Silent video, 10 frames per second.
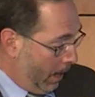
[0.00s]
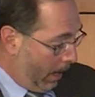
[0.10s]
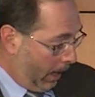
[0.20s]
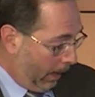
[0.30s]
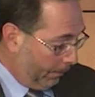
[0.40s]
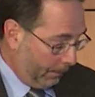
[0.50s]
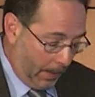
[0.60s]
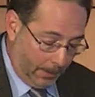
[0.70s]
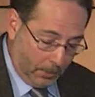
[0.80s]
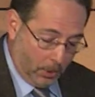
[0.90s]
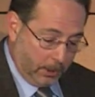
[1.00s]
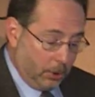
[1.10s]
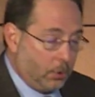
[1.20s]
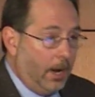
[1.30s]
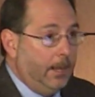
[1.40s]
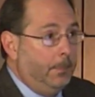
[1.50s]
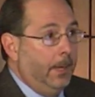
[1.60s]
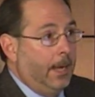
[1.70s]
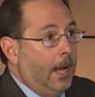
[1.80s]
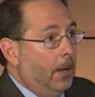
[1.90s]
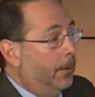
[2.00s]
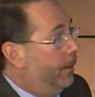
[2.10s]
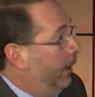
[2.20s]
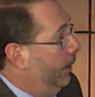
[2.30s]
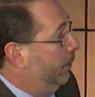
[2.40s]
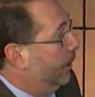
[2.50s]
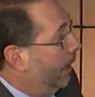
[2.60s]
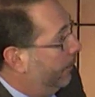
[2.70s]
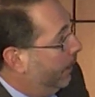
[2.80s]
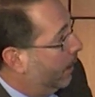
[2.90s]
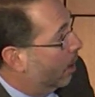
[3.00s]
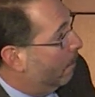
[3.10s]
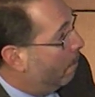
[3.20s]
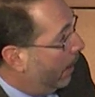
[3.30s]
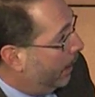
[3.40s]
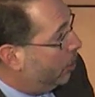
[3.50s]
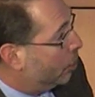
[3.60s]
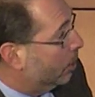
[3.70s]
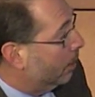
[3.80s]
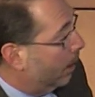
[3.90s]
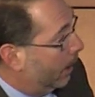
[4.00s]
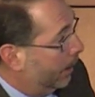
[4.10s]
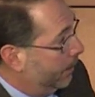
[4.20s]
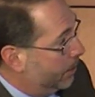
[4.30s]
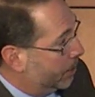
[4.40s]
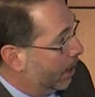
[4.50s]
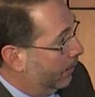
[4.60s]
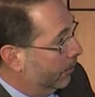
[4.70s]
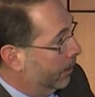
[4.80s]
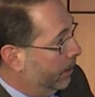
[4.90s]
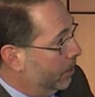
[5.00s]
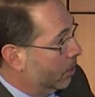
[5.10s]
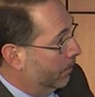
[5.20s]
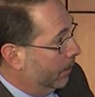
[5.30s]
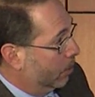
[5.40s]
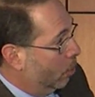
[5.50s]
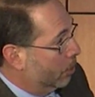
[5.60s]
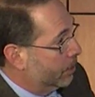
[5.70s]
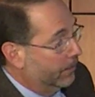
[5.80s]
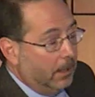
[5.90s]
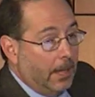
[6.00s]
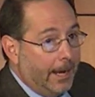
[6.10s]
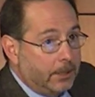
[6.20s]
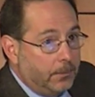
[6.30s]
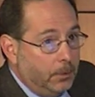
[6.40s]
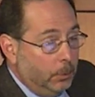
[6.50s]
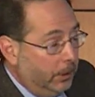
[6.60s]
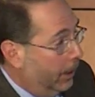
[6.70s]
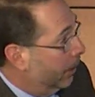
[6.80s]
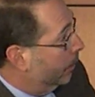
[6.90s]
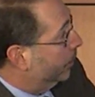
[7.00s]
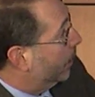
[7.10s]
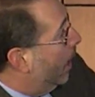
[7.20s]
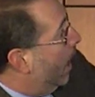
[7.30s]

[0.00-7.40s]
I'm going to try and pick out things that I think are major discoveries over the course of the last few years.